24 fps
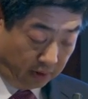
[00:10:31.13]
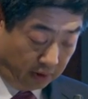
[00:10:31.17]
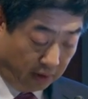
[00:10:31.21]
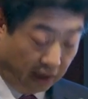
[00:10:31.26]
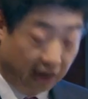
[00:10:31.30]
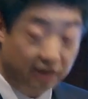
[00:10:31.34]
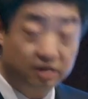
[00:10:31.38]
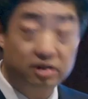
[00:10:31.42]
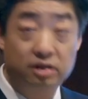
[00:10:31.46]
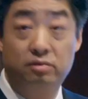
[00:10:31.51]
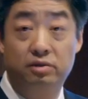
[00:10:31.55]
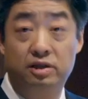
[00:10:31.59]

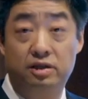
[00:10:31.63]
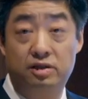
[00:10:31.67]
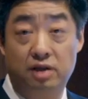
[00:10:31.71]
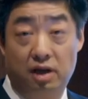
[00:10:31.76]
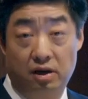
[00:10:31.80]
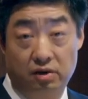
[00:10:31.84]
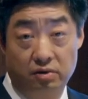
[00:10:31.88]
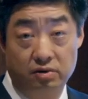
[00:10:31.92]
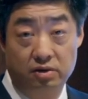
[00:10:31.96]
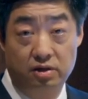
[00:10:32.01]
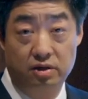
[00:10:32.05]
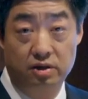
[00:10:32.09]
As a
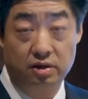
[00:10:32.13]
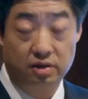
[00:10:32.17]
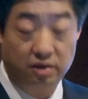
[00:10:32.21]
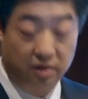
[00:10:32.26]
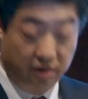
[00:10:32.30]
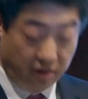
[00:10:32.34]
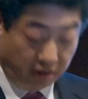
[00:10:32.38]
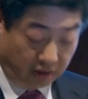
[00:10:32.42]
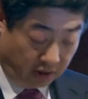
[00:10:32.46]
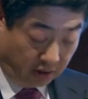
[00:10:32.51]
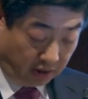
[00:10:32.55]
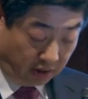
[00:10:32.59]
result,
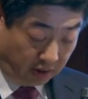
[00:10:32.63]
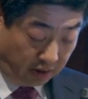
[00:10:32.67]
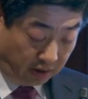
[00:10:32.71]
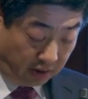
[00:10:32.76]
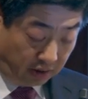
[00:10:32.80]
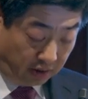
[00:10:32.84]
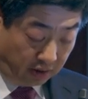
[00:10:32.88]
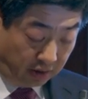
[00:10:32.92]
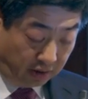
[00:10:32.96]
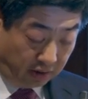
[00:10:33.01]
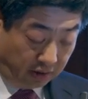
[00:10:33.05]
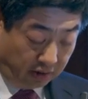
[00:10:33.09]

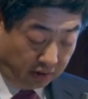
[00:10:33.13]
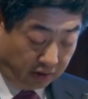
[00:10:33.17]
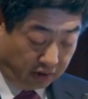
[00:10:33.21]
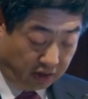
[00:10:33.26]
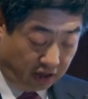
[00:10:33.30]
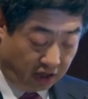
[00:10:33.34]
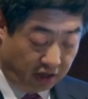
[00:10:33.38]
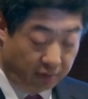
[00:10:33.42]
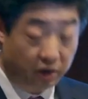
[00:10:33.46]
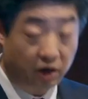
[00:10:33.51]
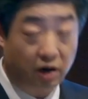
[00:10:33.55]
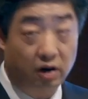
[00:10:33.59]

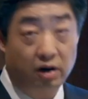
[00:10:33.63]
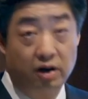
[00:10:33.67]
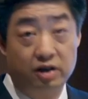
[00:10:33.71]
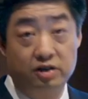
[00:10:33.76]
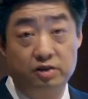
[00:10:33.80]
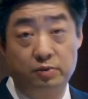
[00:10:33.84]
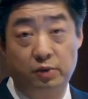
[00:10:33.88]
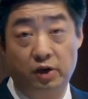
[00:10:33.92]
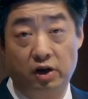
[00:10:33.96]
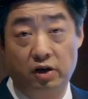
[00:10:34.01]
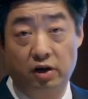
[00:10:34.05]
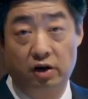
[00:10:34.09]
GDPR
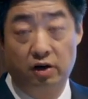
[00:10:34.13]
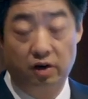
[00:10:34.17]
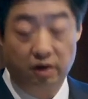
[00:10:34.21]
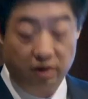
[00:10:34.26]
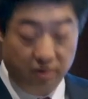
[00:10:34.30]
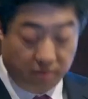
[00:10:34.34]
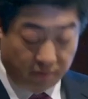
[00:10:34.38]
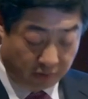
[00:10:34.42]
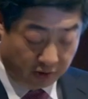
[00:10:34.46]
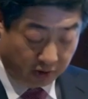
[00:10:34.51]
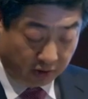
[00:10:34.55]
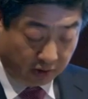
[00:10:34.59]
has
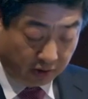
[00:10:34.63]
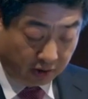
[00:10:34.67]
become